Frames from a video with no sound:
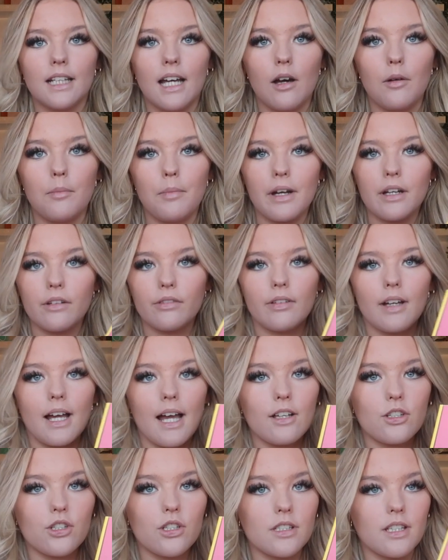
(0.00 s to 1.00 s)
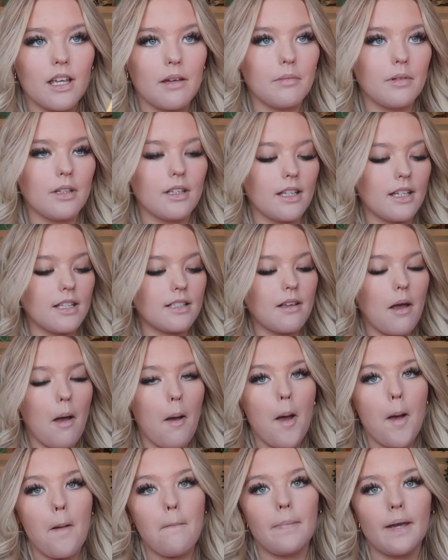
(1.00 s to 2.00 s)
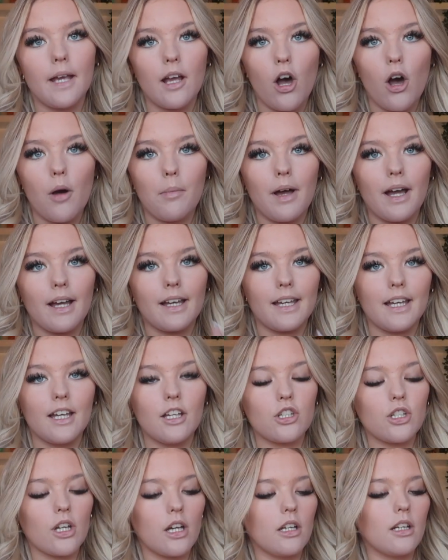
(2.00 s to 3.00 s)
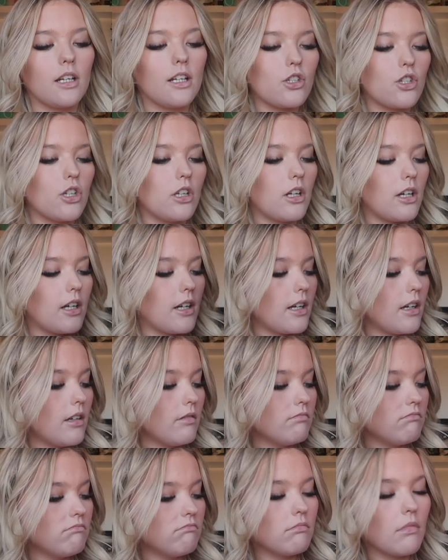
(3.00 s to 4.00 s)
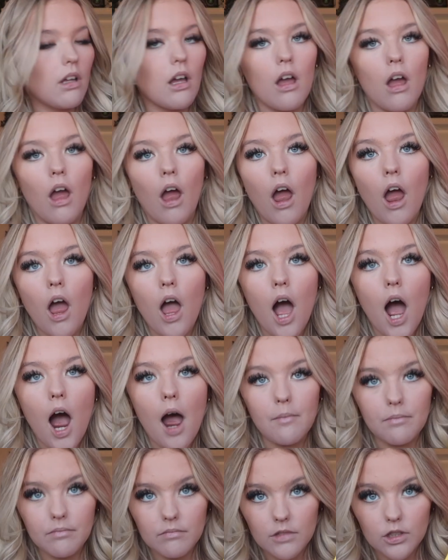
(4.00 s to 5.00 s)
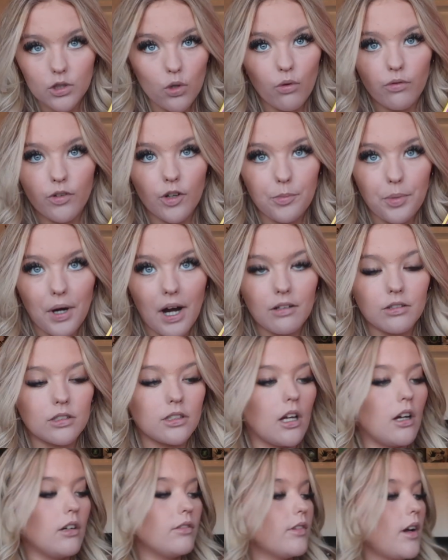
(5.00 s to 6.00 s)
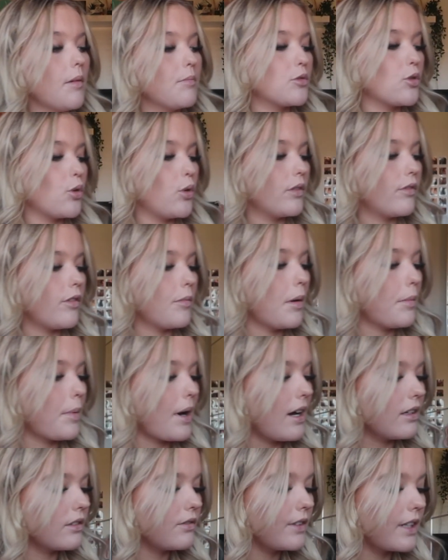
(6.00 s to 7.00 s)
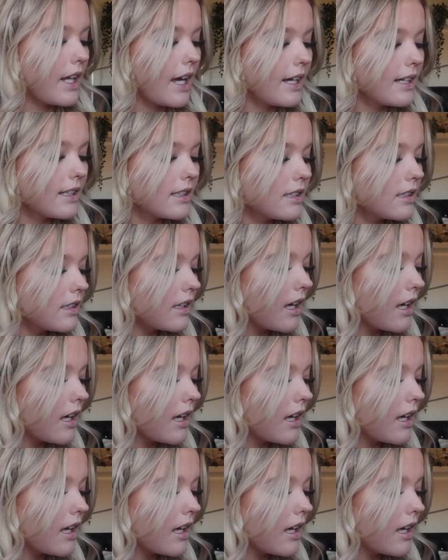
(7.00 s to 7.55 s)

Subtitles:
now, Benefit actually sent me this PR package, and literally look at it. It's all full of brow stuff. I'm sorted for my brows for days.